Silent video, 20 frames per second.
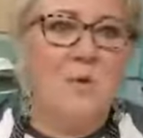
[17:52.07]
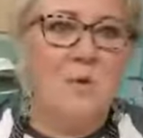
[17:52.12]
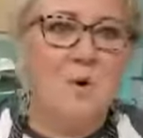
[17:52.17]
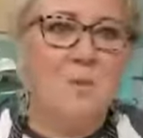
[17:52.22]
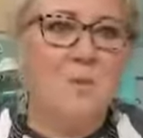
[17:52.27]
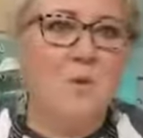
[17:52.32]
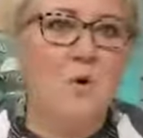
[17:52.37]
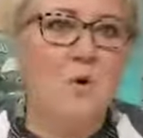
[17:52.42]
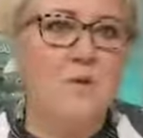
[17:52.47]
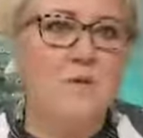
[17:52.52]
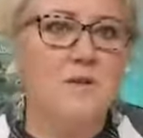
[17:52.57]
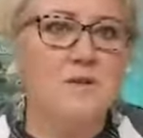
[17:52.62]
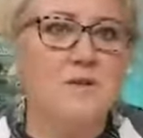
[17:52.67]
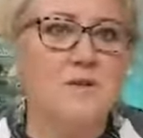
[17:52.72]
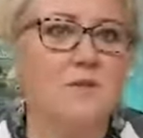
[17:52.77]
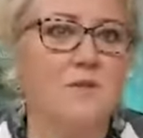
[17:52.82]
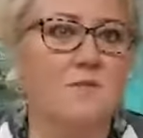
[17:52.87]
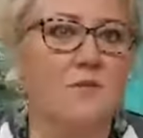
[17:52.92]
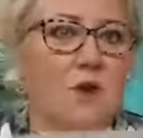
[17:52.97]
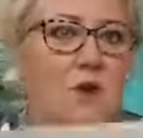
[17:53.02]
pull the
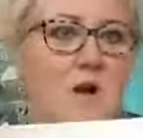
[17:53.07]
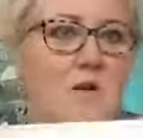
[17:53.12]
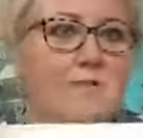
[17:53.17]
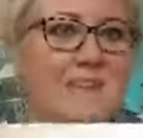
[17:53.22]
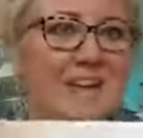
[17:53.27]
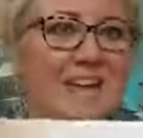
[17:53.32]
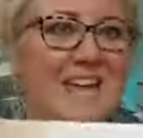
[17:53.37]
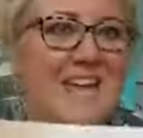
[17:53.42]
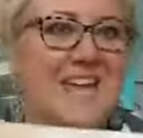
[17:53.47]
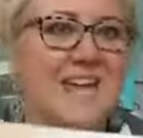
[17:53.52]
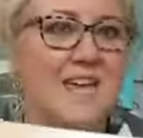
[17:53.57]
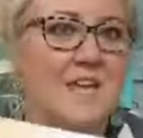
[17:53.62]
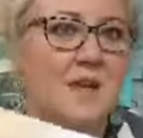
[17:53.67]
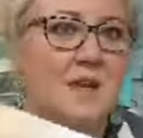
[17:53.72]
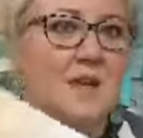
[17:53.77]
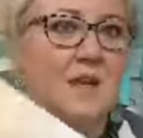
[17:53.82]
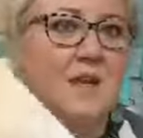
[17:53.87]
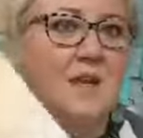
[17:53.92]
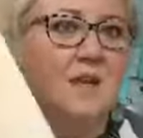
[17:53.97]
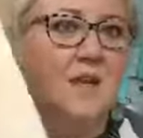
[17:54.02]
silver off again.
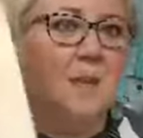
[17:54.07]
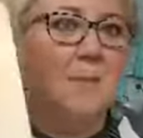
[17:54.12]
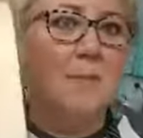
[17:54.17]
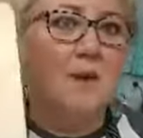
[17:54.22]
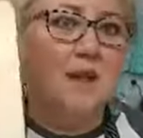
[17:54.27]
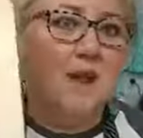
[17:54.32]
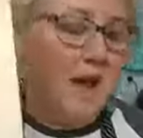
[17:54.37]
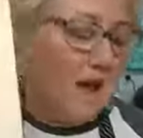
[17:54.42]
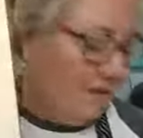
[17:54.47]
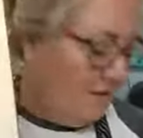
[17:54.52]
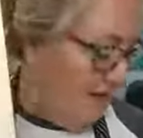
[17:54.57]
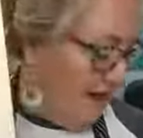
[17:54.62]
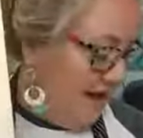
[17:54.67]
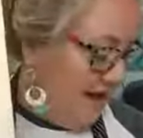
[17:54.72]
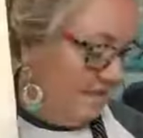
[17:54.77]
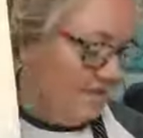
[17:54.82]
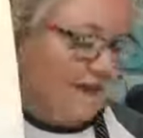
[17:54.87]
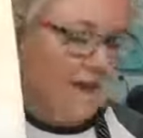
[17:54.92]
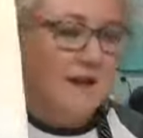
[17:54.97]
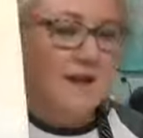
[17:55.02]
But I
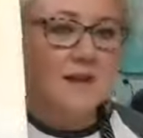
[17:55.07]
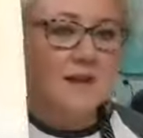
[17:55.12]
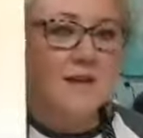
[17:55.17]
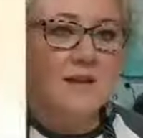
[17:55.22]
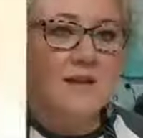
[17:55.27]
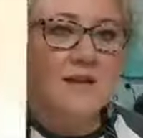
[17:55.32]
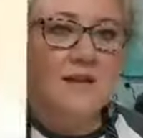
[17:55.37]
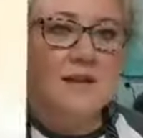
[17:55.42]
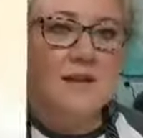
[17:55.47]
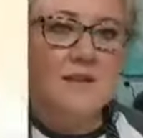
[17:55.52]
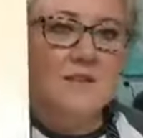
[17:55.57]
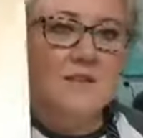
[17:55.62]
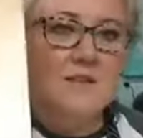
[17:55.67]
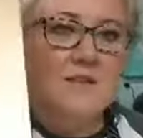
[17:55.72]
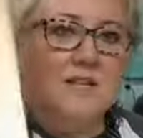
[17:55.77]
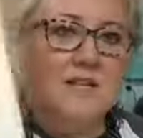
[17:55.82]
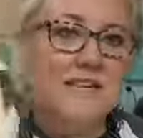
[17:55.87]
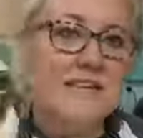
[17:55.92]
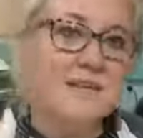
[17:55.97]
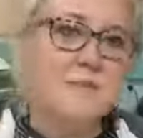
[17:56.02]
like that, the
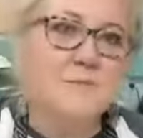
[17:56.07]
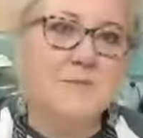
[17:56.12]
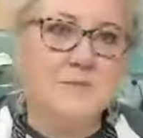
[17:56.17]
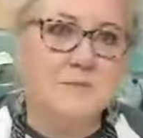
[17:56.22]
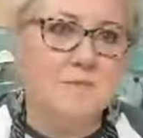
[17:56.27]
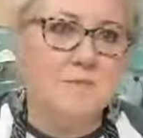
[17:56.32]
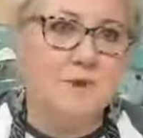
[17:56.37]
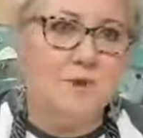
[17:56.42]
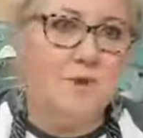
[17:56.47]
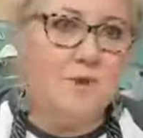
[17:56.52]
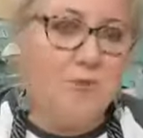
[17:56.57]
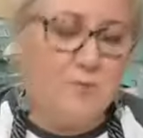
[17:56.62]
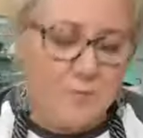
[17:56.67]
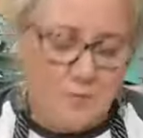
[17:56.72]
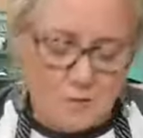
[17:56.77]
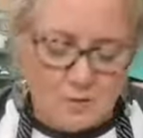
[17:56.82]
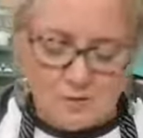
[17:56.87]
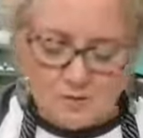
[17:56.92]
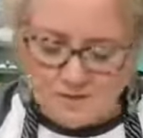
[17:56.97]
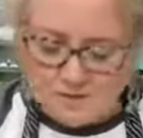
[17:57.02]
lips and
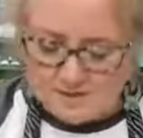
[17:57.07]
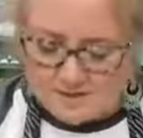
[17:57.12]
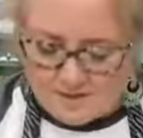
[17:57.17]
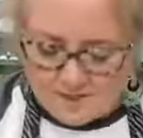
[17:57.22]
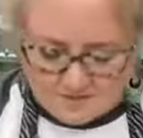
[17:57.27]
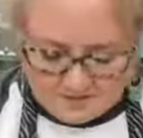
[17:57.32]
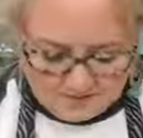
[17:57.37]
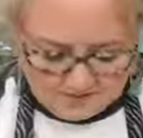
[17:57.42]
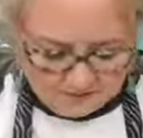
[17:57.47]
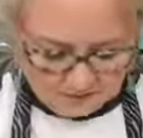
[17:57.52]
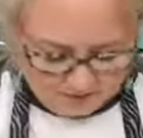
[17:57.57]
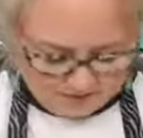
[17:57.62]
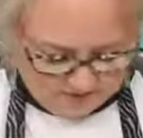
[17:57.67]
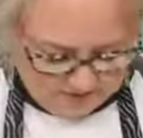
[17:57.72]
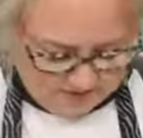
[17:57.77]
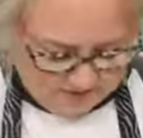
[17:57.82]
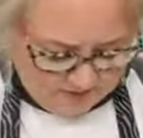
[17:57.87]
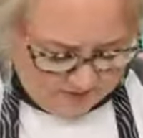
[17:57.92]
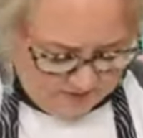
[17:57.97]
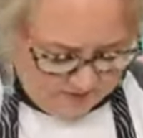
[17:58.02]
beautiful, because that looked really
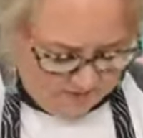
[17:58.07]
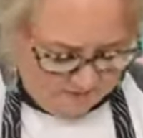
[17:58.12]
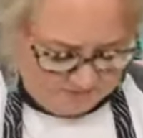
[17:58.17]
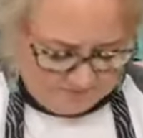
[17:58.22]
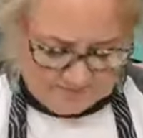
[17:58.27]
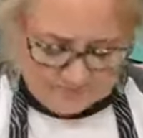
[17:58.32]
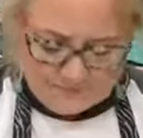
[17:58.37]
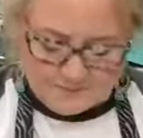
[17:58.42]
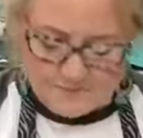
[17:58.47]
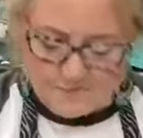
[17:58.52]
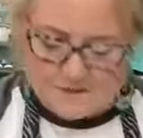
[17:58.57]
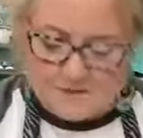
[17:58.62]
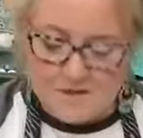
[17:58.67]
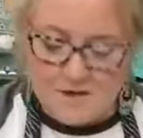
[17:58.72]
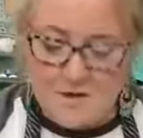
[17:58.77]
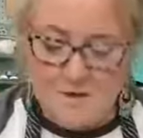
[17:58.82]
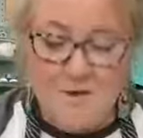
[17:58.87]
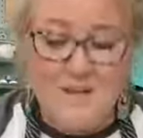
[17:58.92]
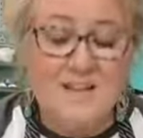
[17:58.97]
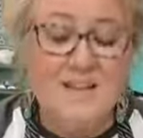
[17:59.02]
good.
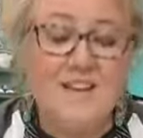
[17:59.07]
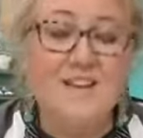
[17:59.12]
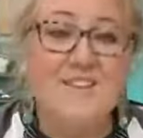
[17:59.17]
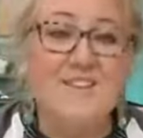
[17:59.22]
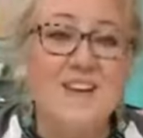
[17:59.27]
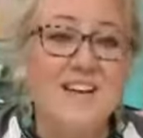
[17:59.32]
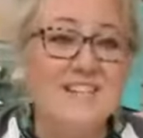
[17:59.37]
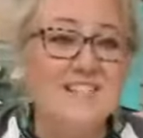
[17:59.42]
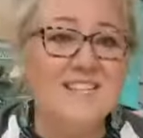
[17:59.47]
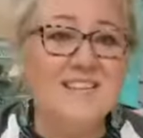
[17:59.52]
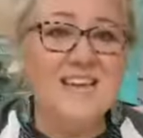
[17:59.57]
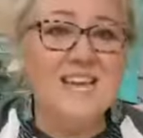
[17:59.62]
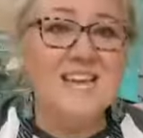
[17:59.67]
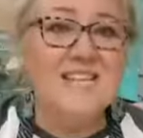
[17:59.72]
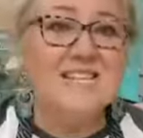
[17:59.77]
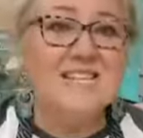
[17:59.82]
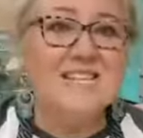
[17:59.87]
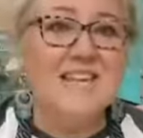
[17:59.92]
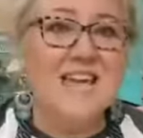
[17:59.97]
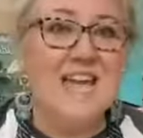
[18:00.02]
So that's
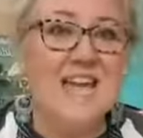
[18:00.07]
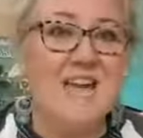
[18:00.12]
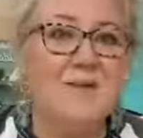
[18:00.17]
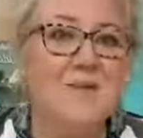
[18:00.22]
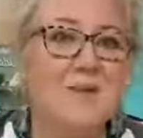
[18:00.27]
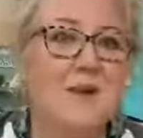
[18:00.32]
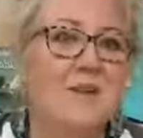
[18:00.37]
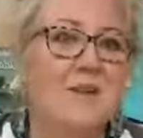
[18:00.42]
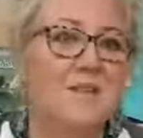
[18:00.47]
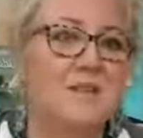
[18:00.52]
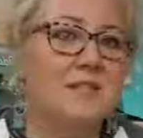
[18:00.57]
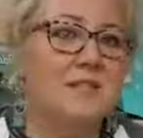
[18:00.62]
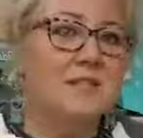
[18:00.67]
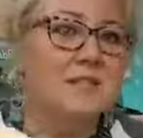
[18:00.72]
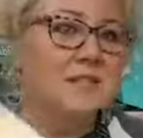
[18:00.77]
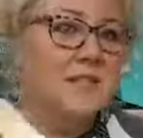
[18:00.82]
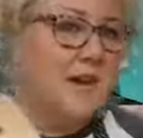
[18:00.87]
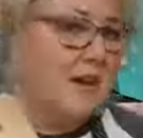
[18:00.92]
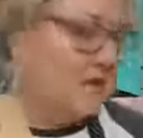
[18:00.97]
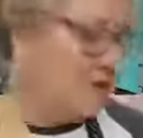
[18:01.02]
easy. This is
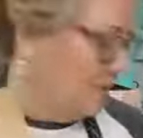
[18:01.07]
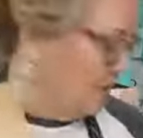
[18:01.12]
how you